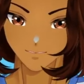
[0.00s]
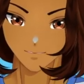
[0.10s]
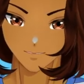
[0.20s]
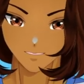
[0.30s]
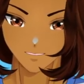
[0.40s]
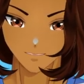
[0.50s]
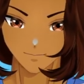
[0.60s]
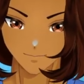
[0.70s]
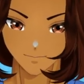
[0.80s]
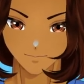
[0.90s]

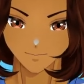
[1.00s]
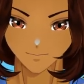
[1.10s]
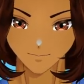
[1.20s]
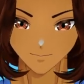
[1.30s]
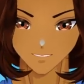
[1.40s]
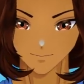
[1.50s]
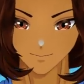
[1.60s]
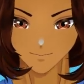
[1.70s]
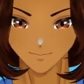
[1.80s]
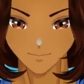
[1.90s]
to the
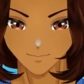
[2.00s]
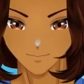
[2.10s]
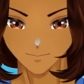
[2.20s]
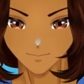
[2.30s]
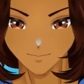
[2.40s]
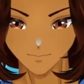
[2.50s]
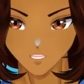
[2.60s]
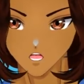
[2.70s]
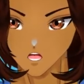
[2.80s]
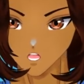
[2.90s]
Pesky,
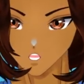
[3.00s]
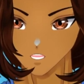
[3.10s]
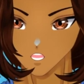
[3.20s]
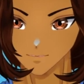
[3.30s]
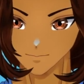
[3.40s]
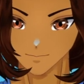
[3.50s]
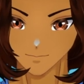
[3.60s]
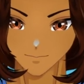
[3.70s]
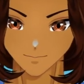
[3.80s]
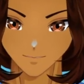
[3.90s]
who we love
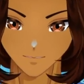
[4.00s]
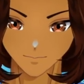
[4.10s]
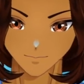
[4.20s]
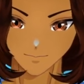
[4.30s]
giving shout outs to in